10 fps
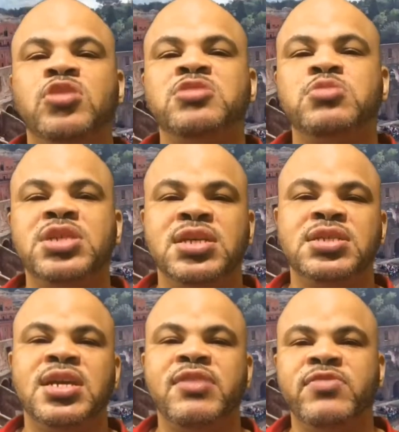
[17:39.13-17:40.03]

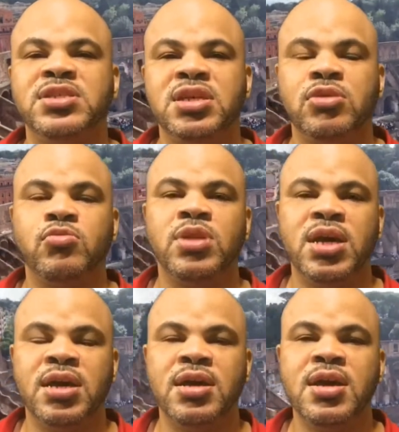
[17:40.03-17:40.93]
transportation every single
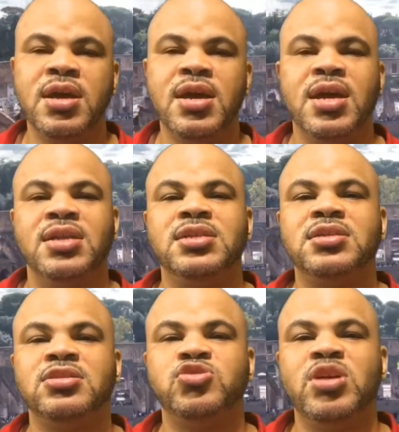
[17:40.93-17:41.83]
day. And
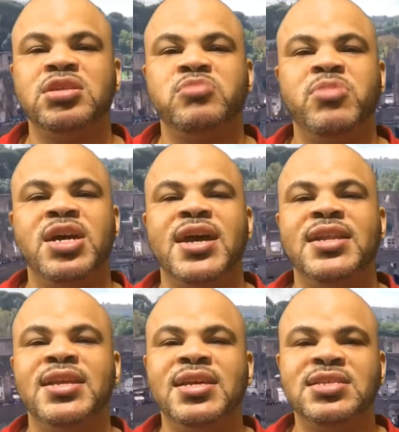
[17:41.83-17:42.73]
just because you have some bad
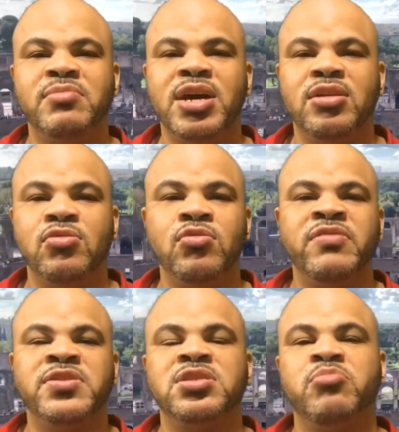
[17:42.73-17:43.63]
ideas about it
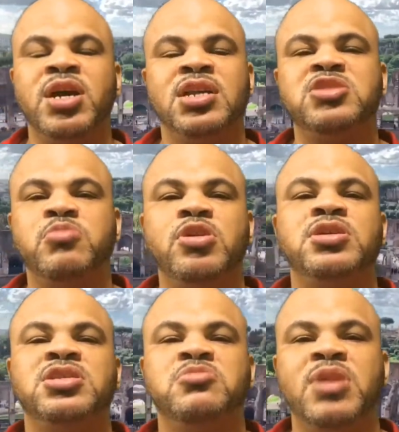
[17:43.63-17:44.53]
or even some bad
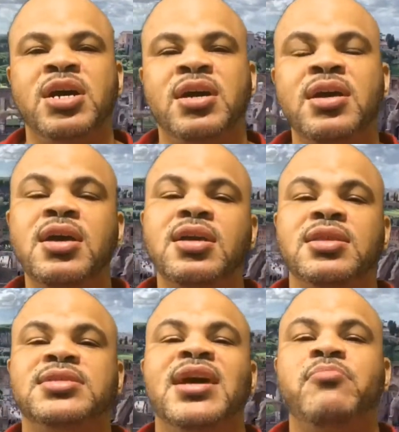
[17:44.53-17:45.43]
experiences by it
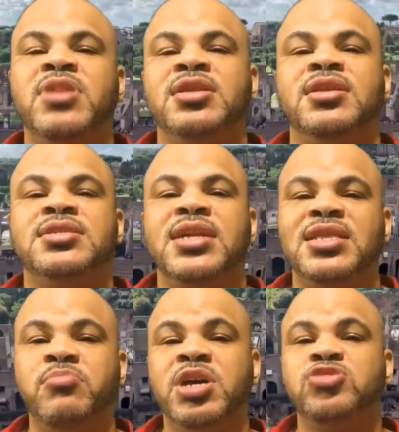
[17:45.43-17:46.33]
does not mean that it's
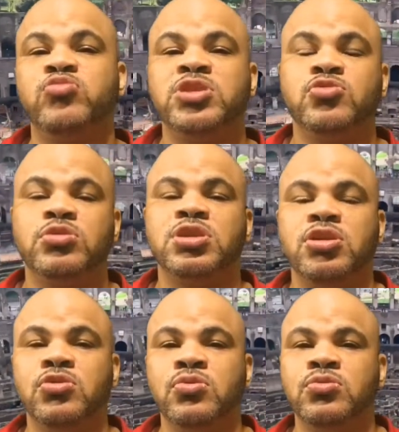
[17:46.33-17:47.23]
not the best
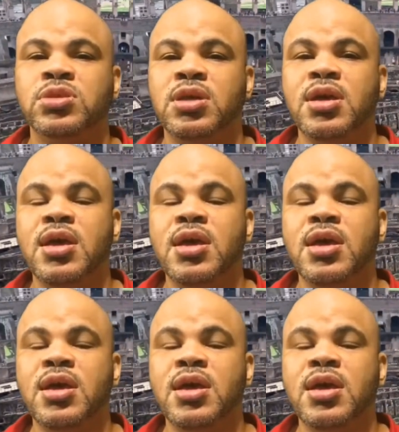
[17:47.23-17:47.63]
resource to use.